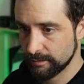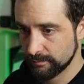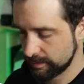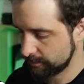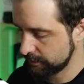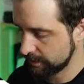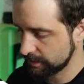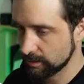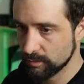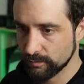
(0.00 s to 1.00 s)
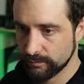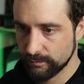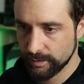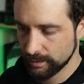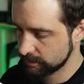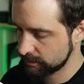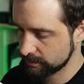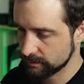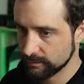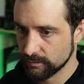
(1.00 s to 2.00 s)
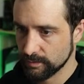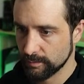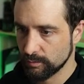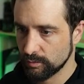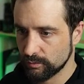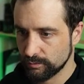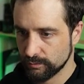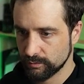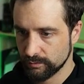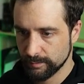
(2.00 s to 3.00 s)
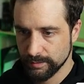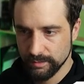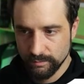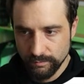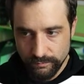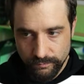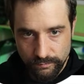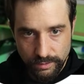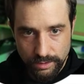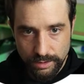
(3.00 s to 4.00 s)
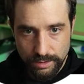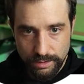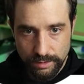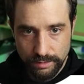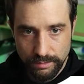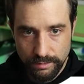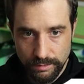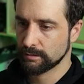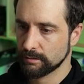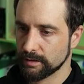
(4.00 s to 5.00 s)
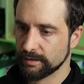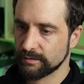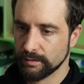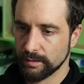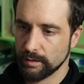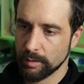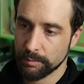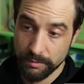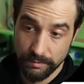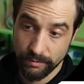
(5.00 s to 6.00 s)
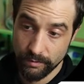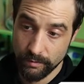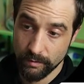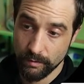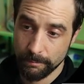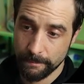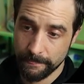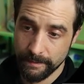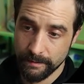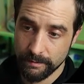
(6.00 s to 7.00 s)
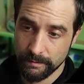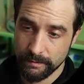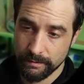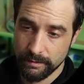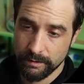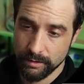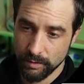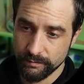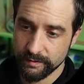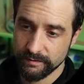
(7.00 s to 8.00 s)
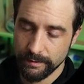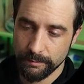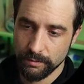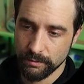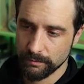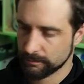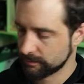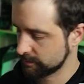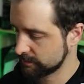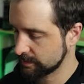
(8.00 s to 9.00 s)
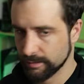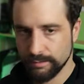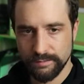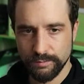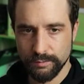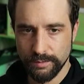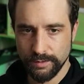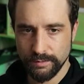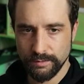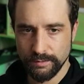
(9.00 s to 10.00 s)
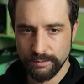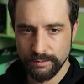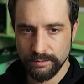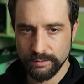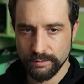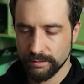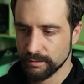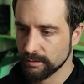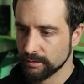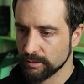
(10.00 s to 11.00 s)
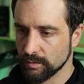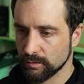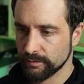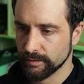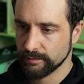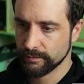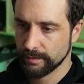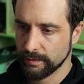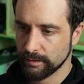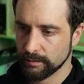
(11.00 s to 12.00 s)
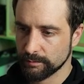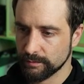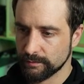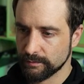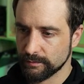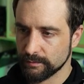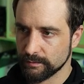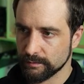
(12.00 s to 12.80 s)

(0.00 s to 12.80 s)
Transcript: vpconfig. So I move to vpconfig. Okay, so I'll open the config sample. I thought it would be a config file, but